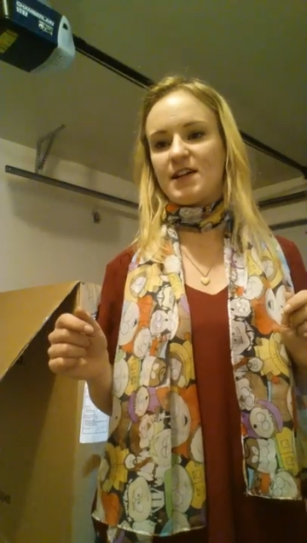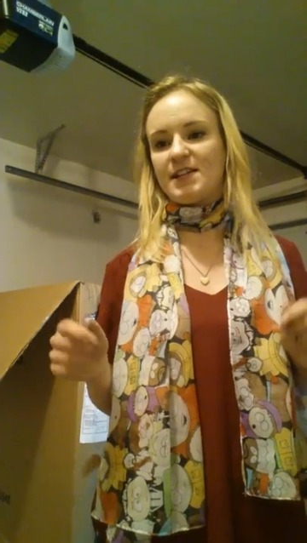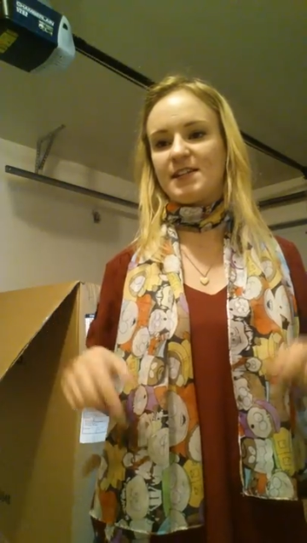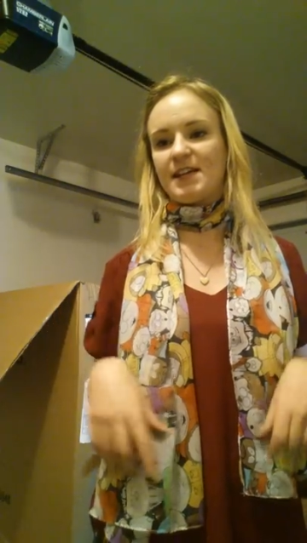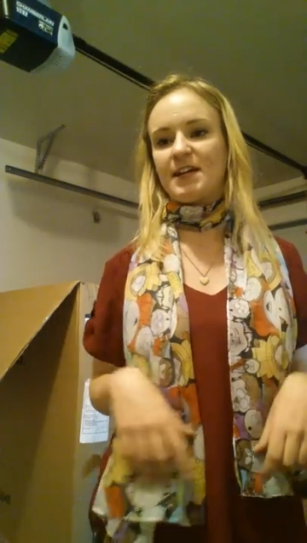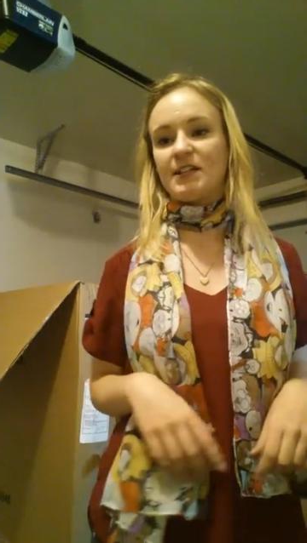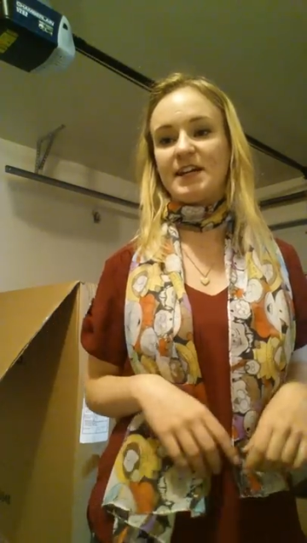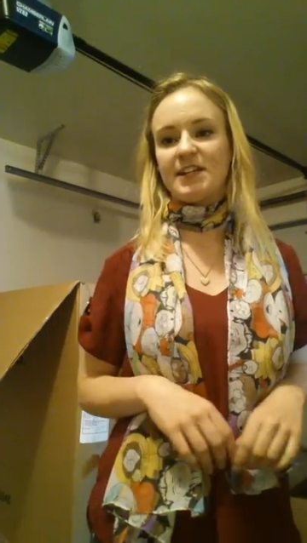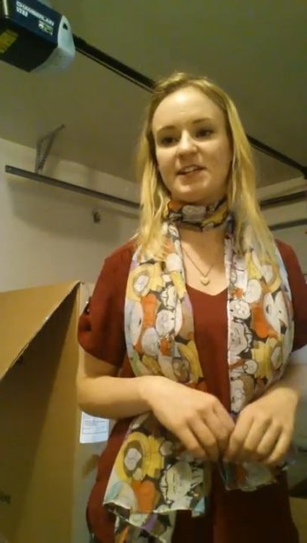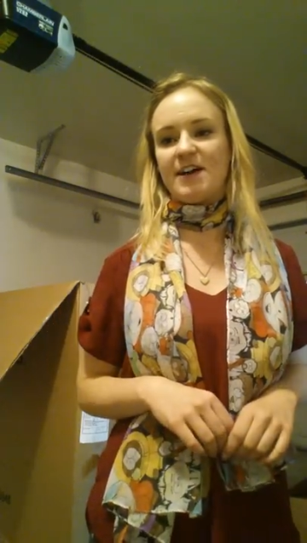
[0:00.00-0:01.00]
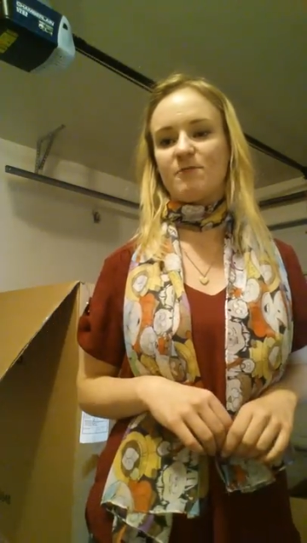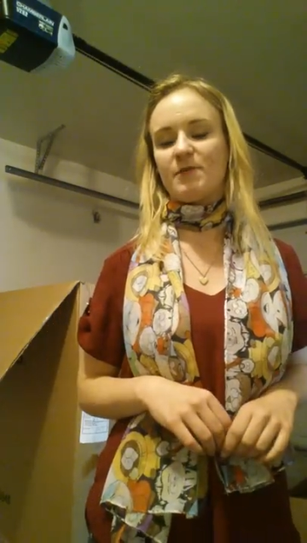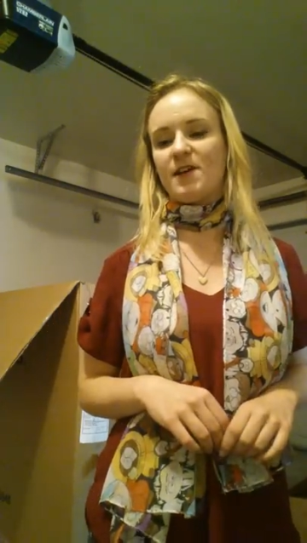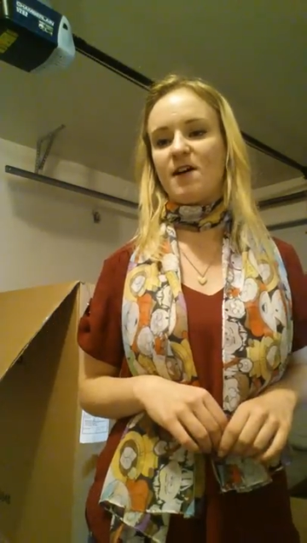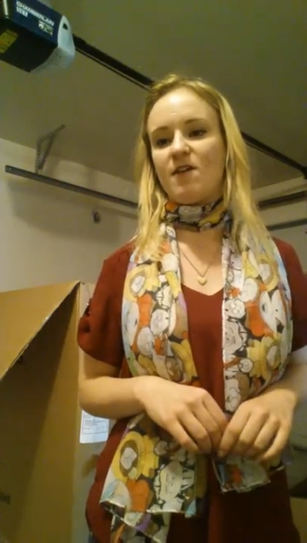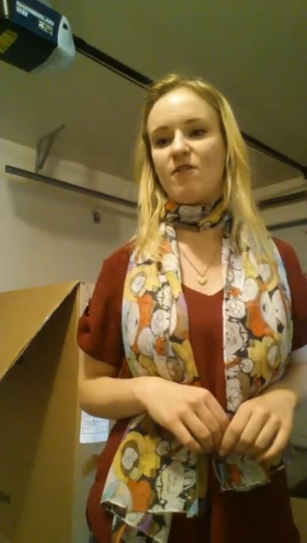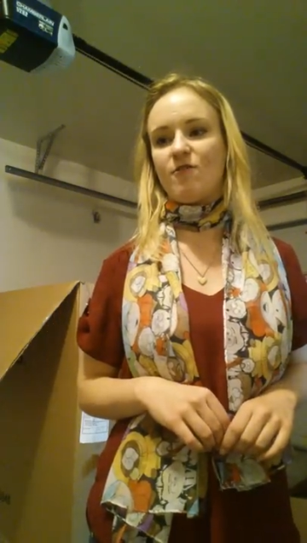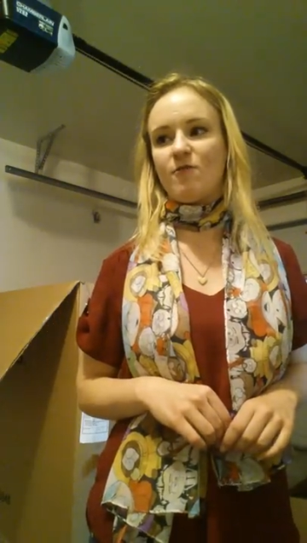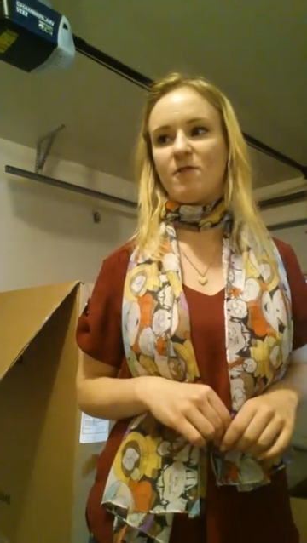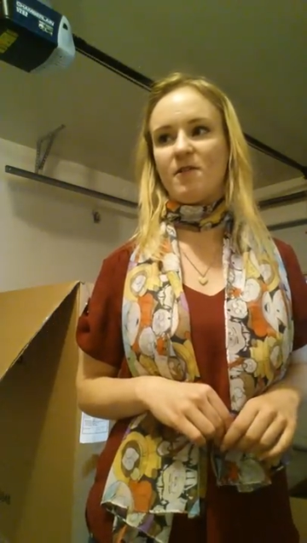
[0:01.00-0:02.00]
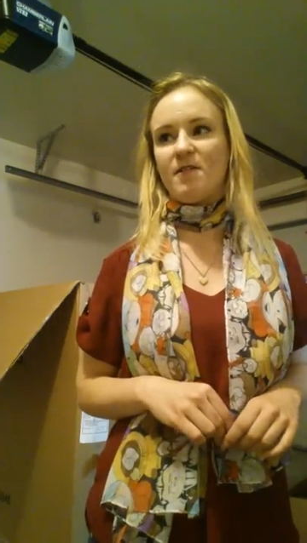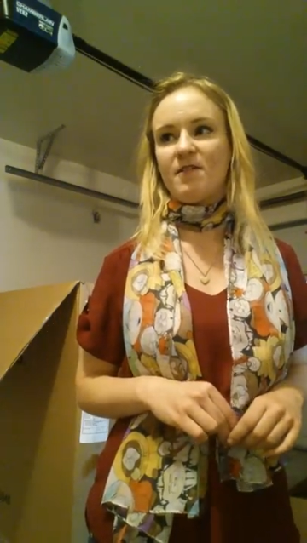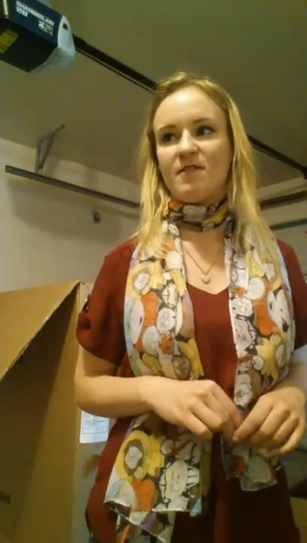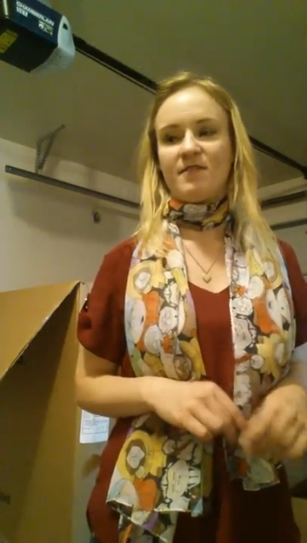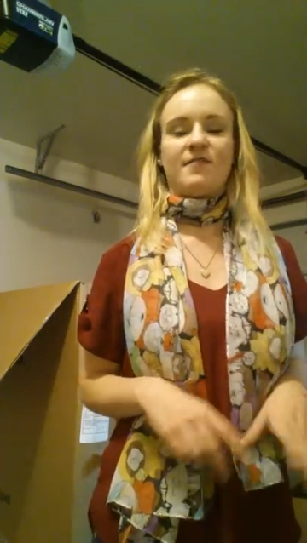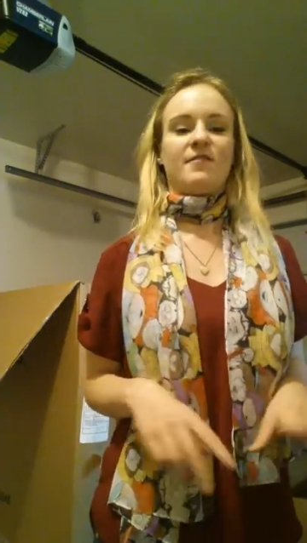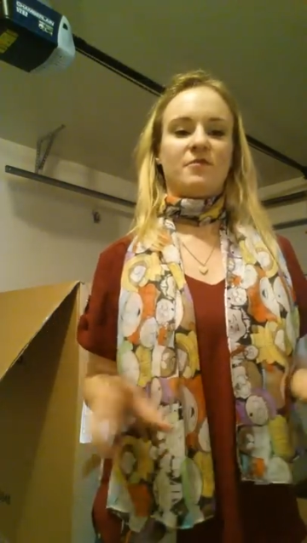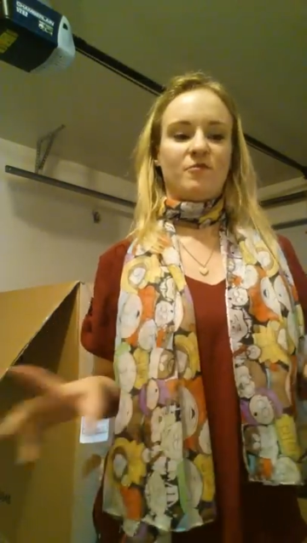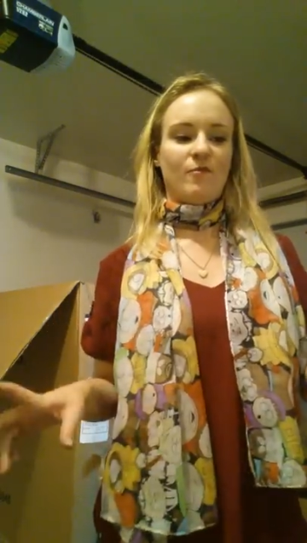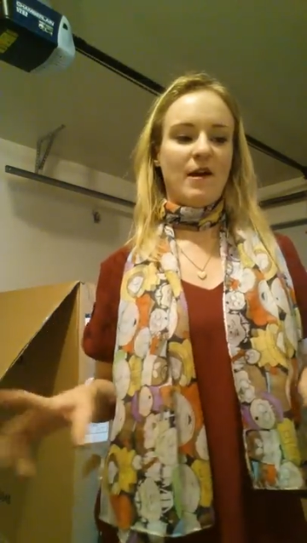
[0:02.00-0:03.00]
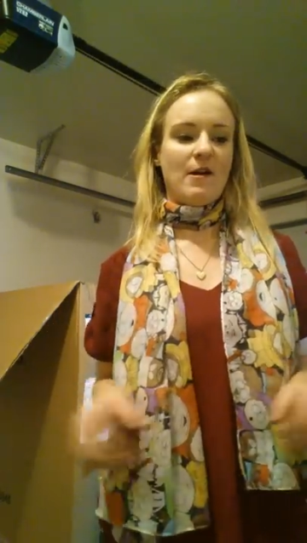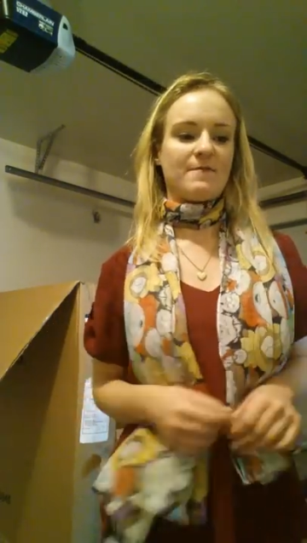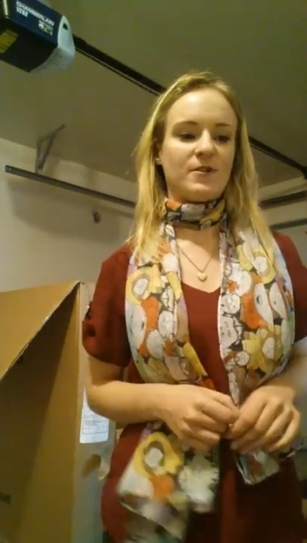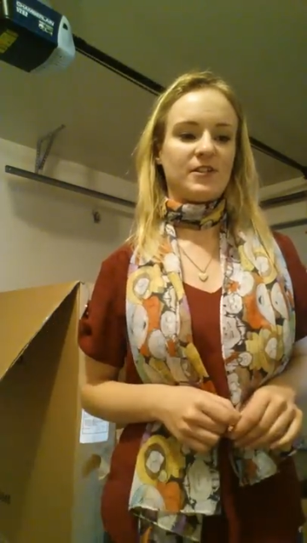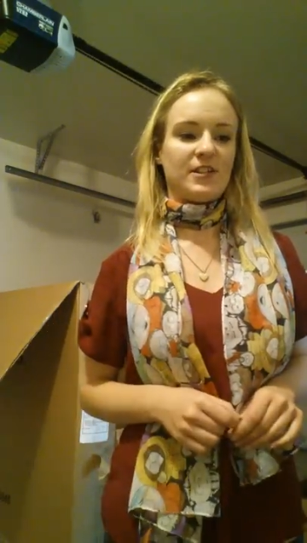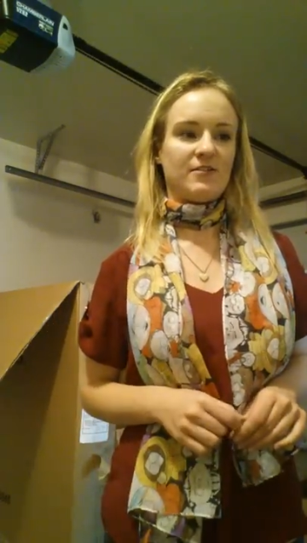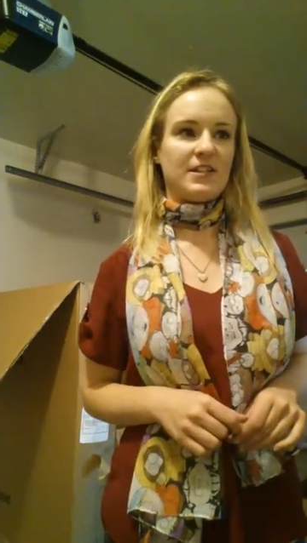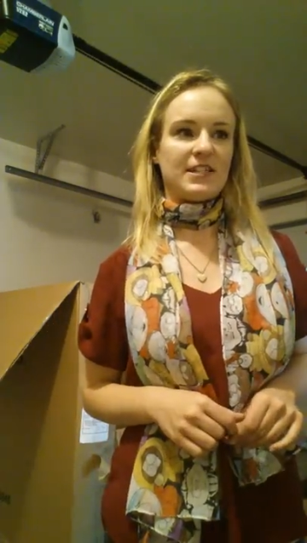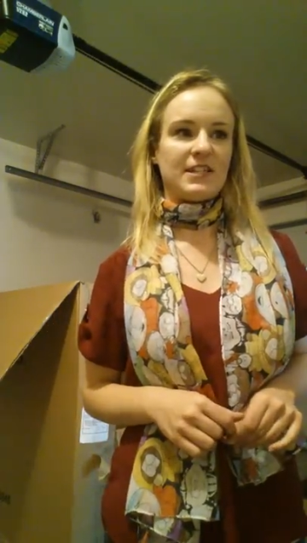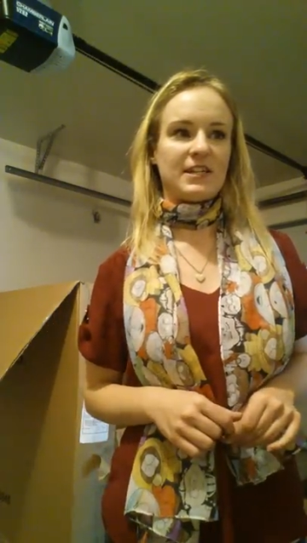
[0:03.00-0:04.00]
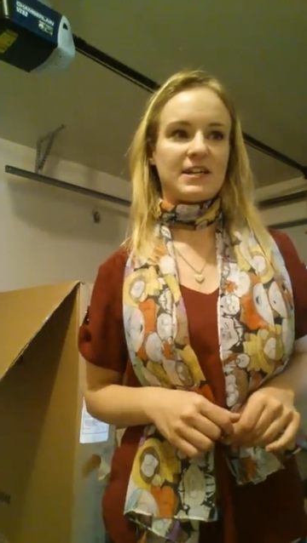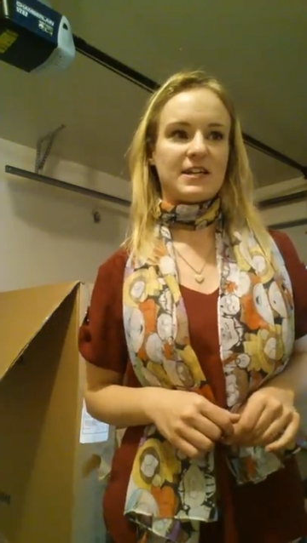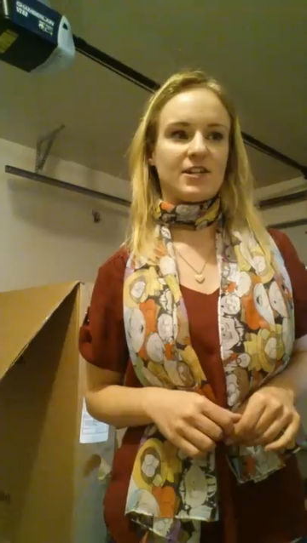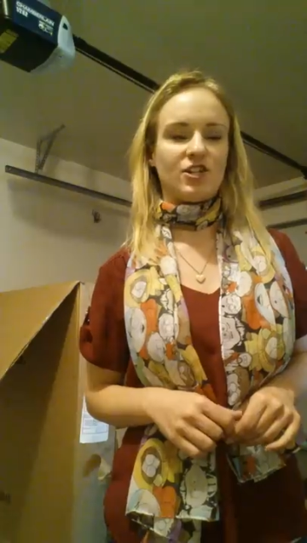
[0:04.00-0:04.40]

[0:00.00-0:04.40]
is like linked down below or wherever so that you can see it.